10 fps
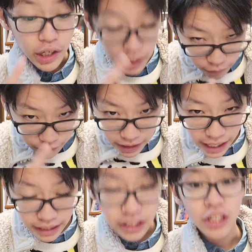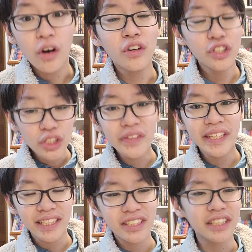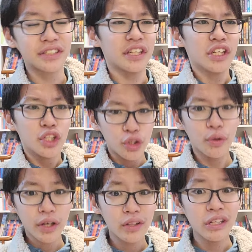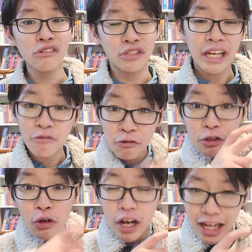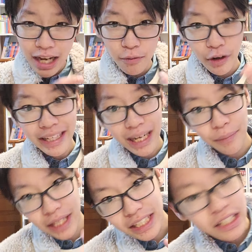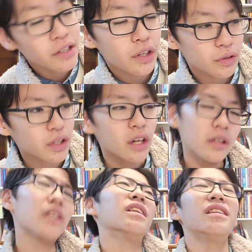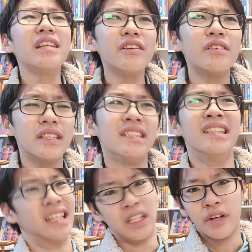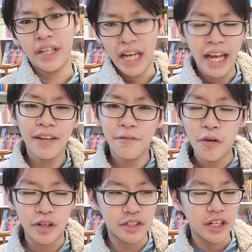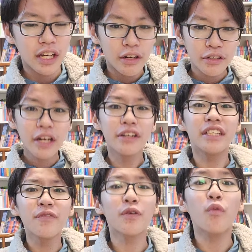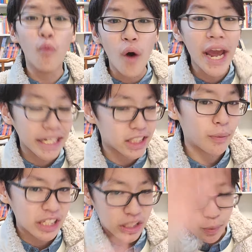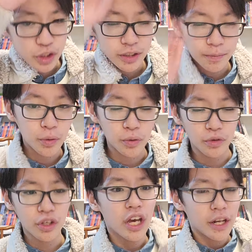And with that, all you're doing is just doing all those. And with the right combination of those, you can literally create any force. Now, there are different ways to make these pushes and pulls.